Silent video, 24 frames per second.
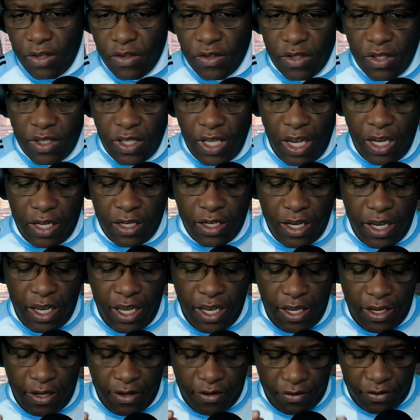It's
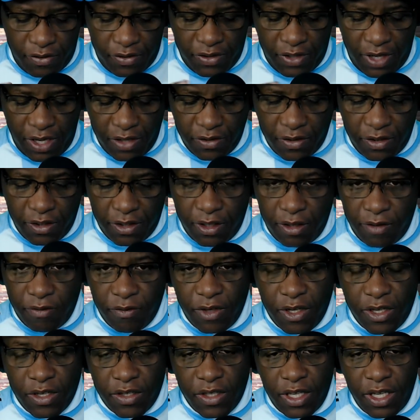not as
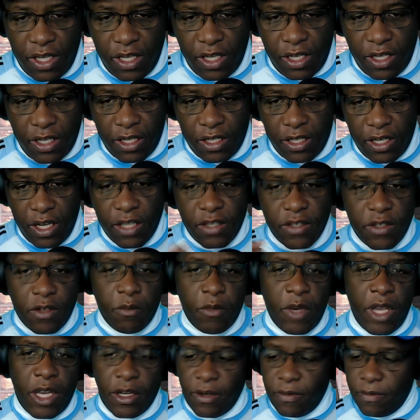sensitive as the
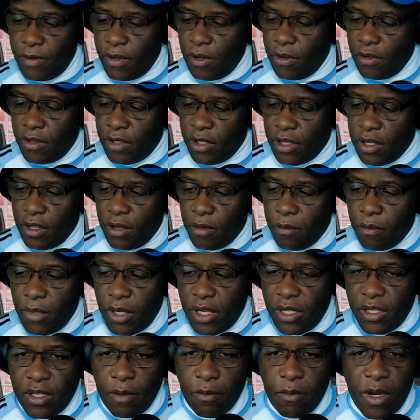condenser microphone,
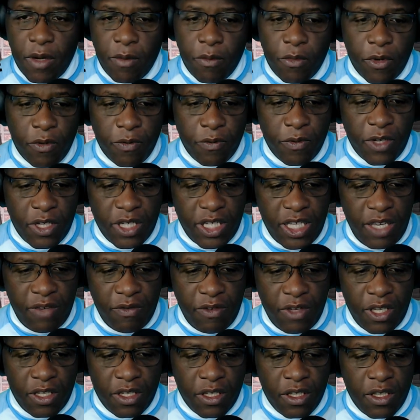but it's a bit more
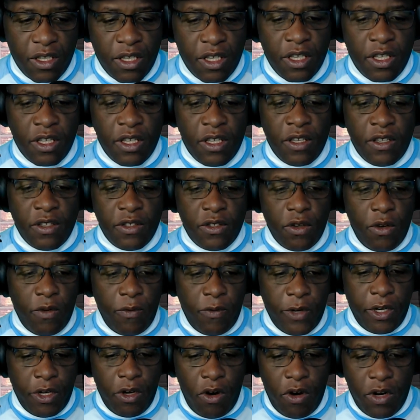forgiving.
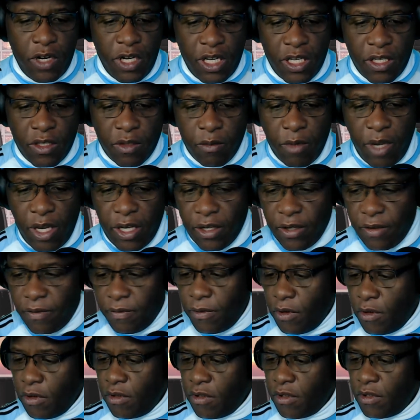So for your audience
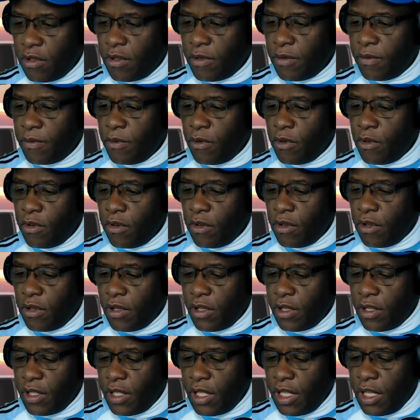microphones,
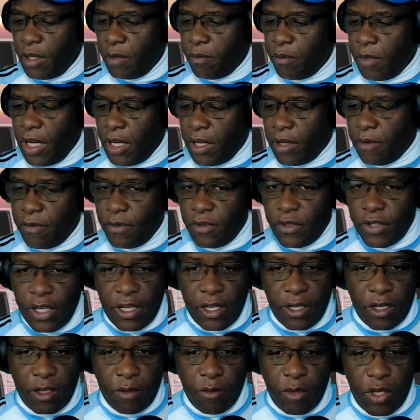for the microphones
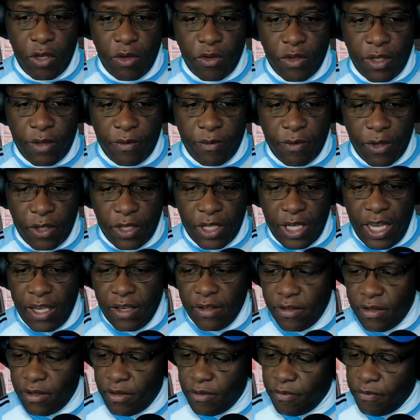that you're going to be using for
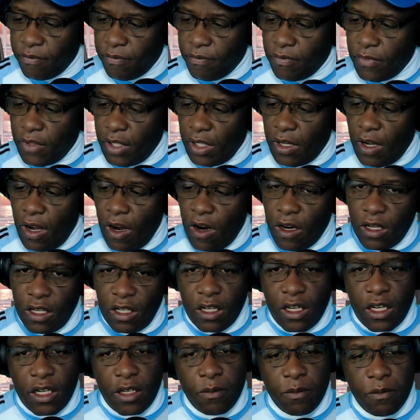guests, the
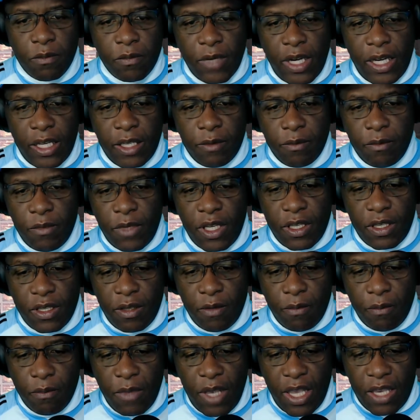cardioid might be
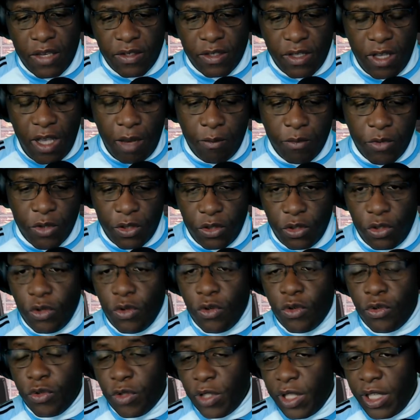the best option.
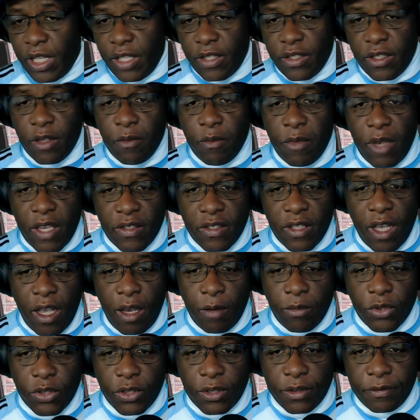Usually it's the best
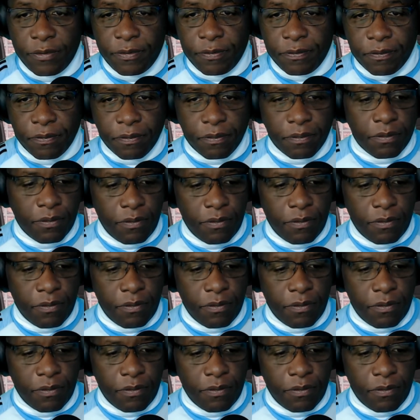option.